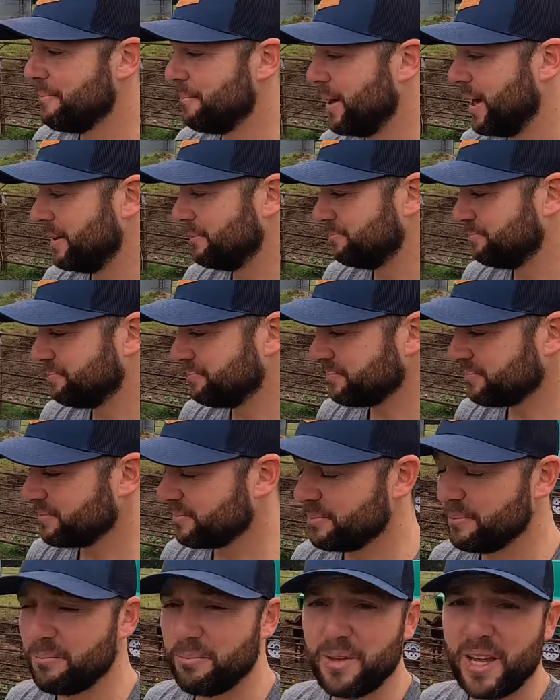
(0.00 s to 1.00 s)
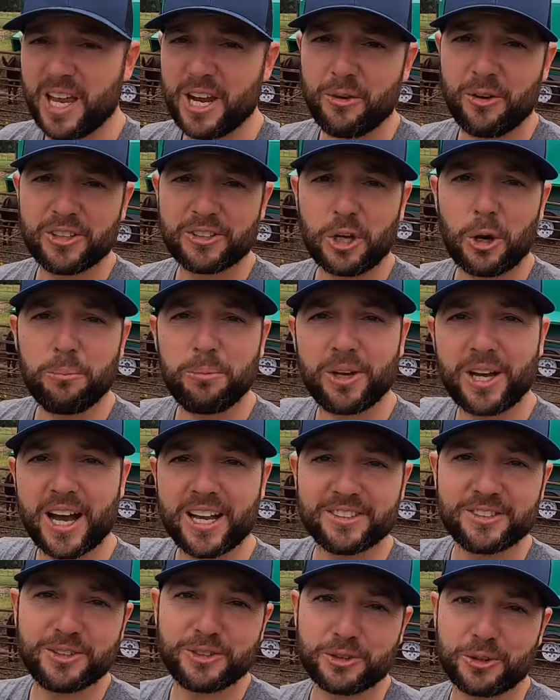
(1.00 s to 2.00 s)
But anyways, hope you
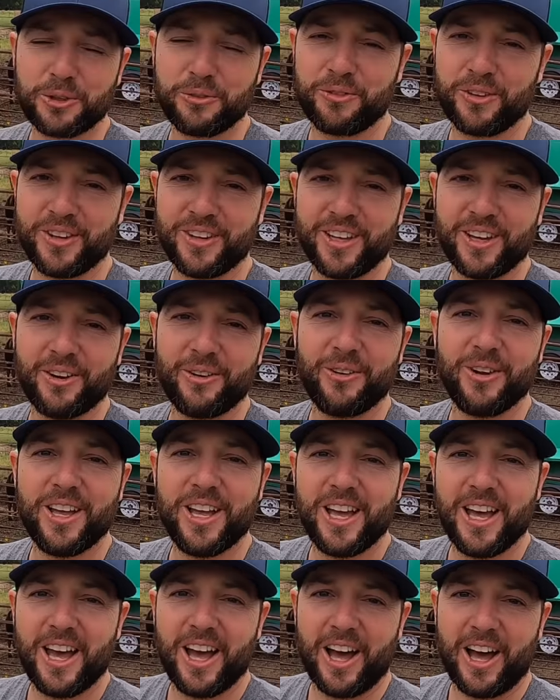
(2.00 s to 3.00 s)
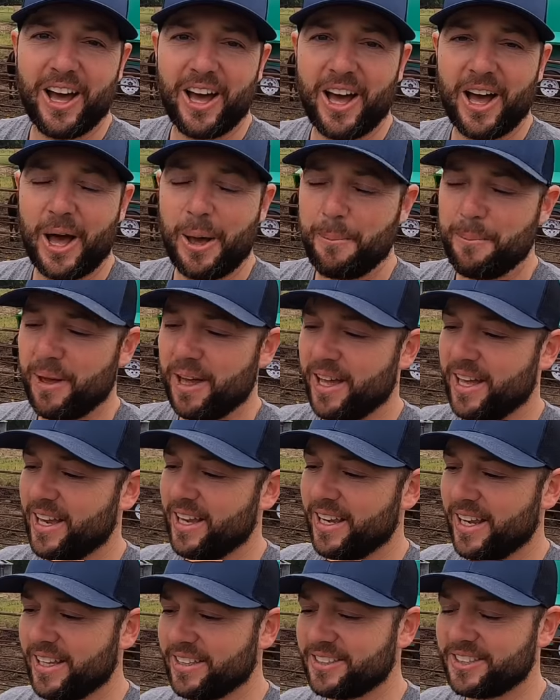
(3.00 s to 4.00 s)
guys enjoyed the video um,
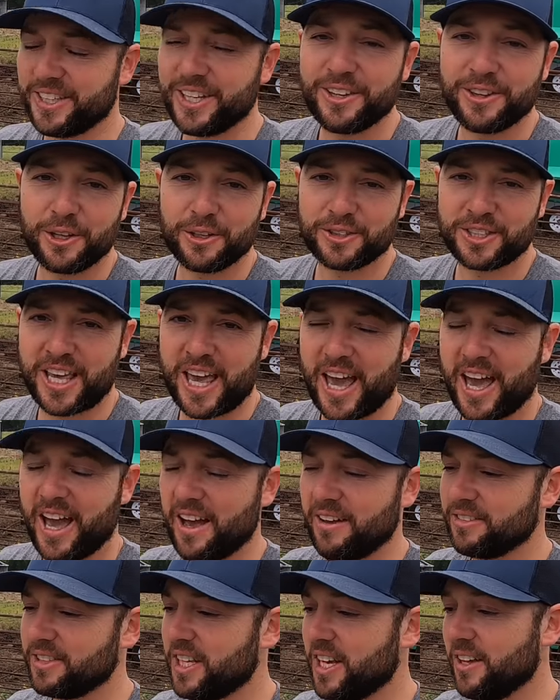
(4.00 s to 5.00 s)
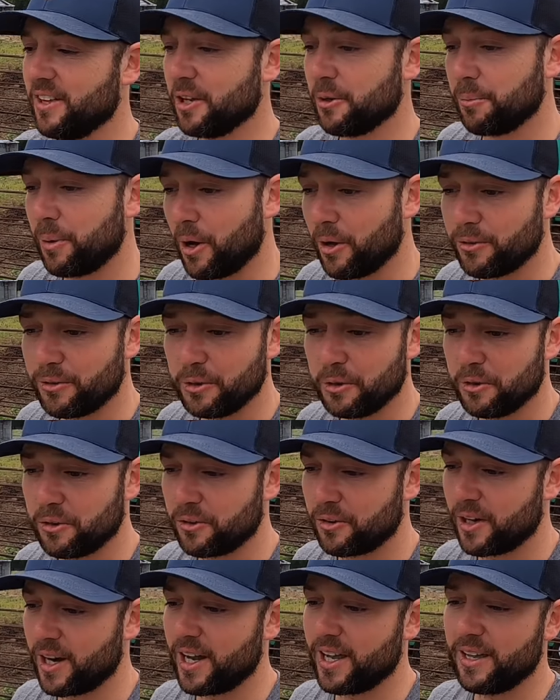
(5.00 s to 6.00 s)
and, and seeing those calves. They're both
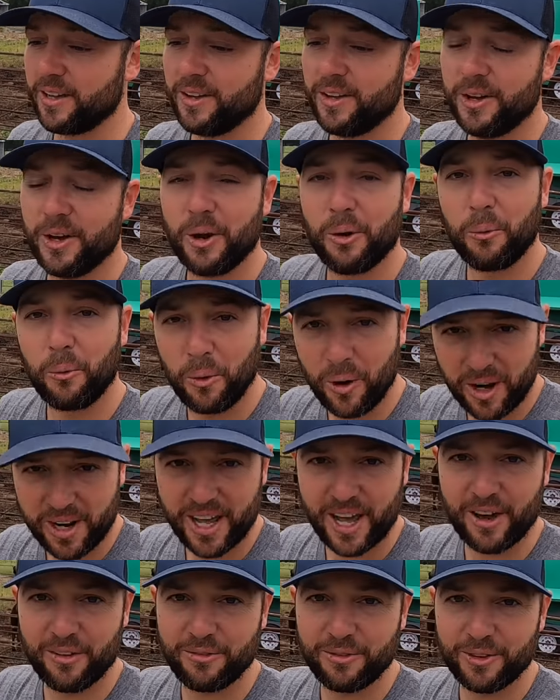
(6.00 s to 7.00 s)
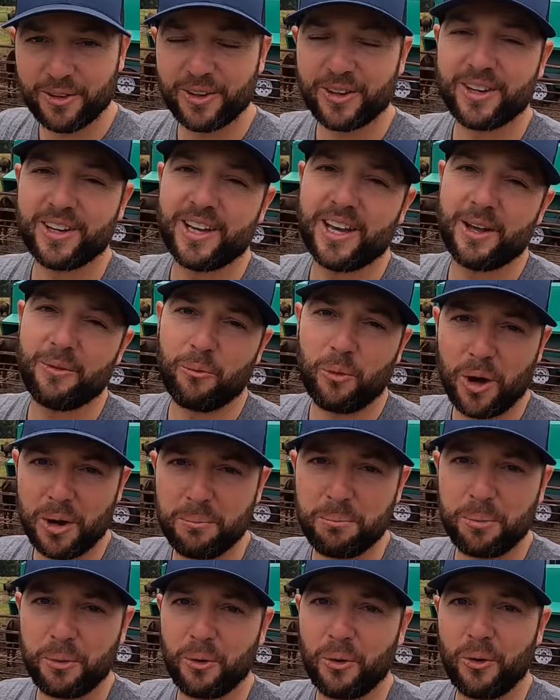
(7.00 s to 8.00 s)
doing great. One heifer and
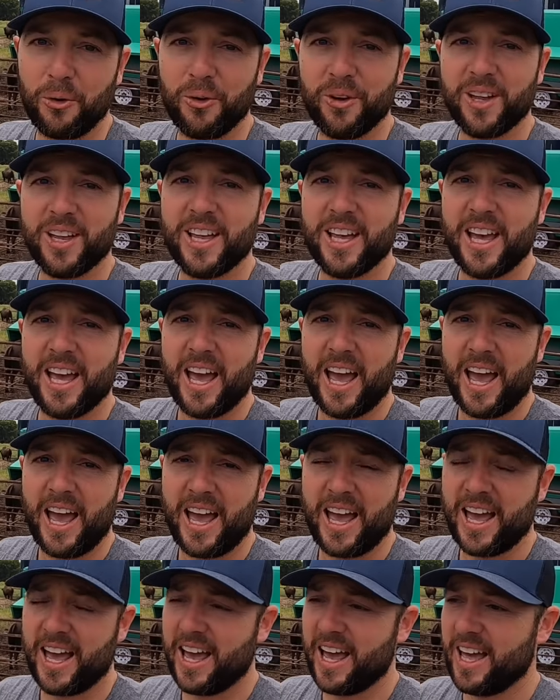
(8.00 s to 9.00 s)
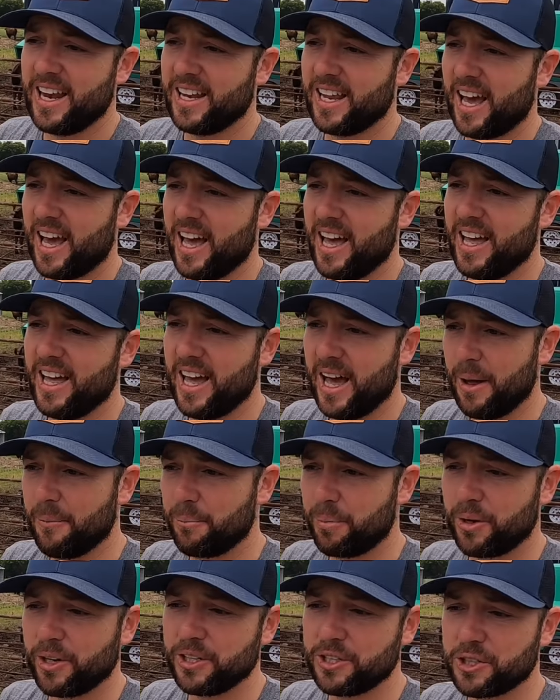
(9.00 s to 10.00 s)
one bull. And
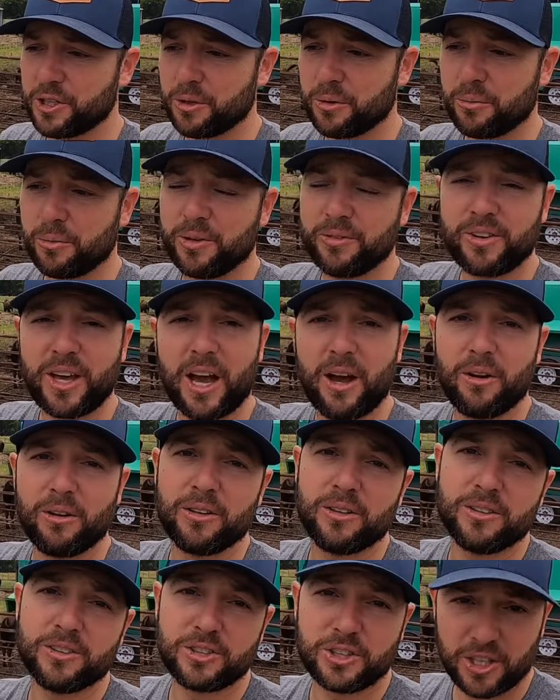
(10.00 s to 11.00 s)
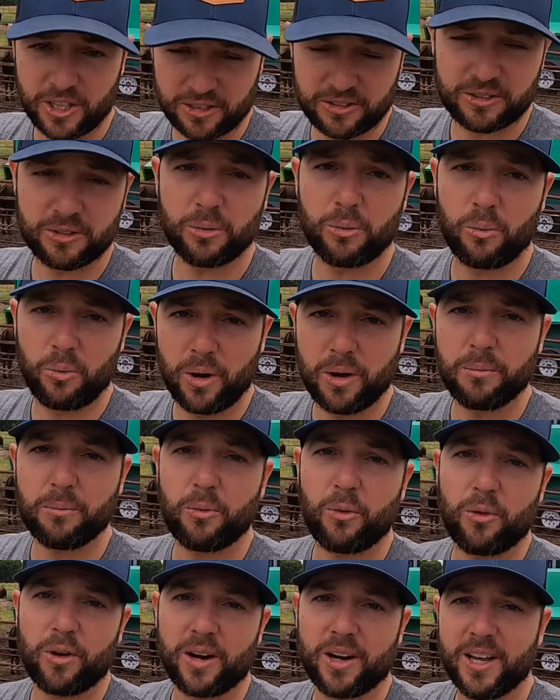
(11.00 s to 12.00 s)
I'm pretty sure we've got just one
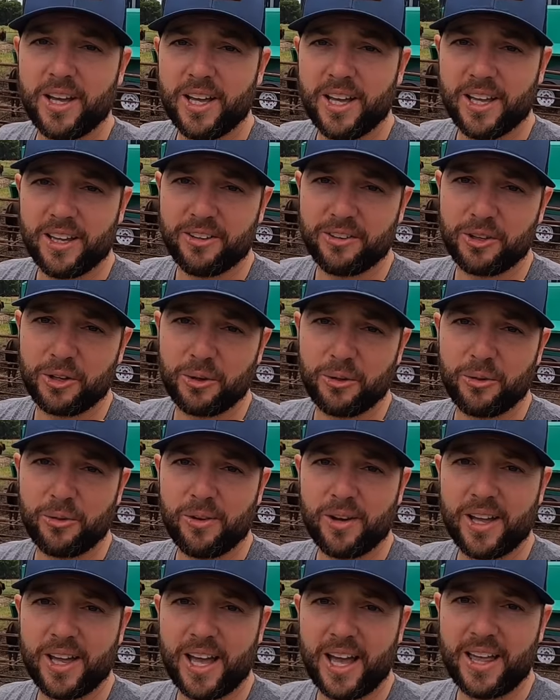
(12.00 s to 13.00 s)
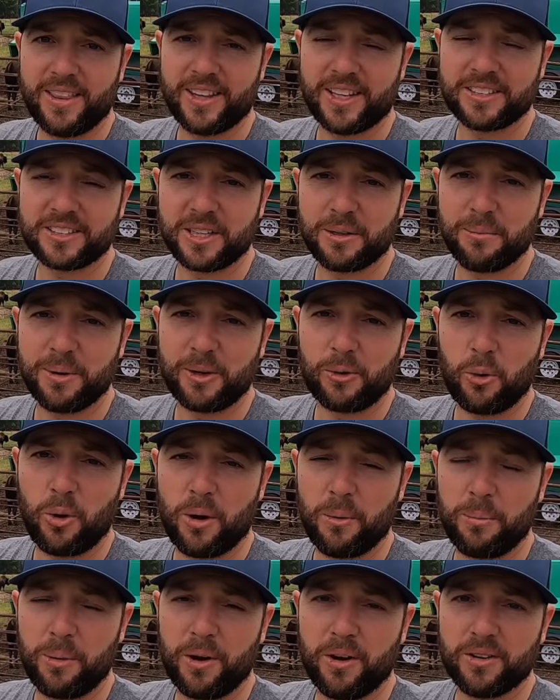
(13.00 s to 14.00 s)
more due, and that's going to be
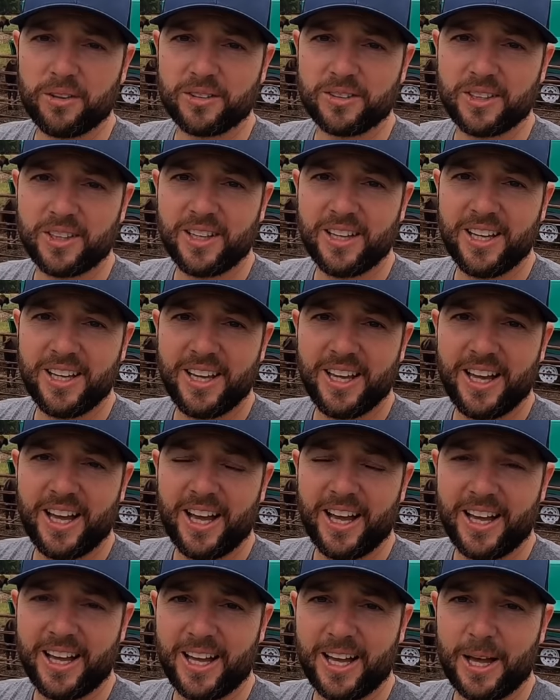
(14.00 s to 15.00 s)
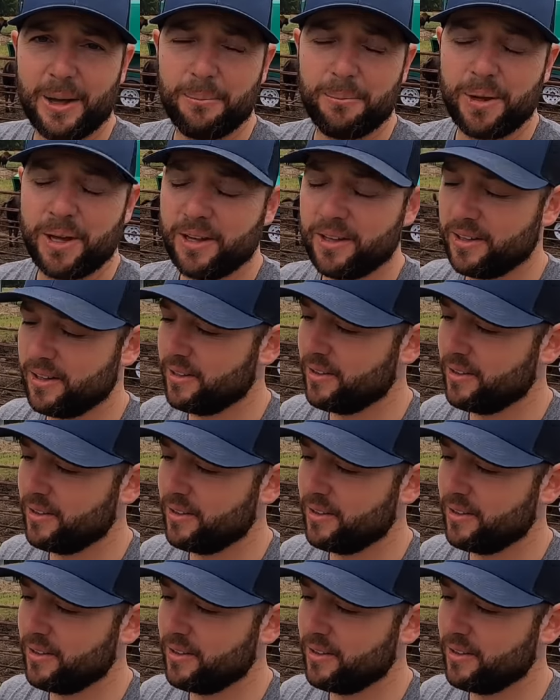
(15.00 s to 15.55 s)
Quapaw's. Um,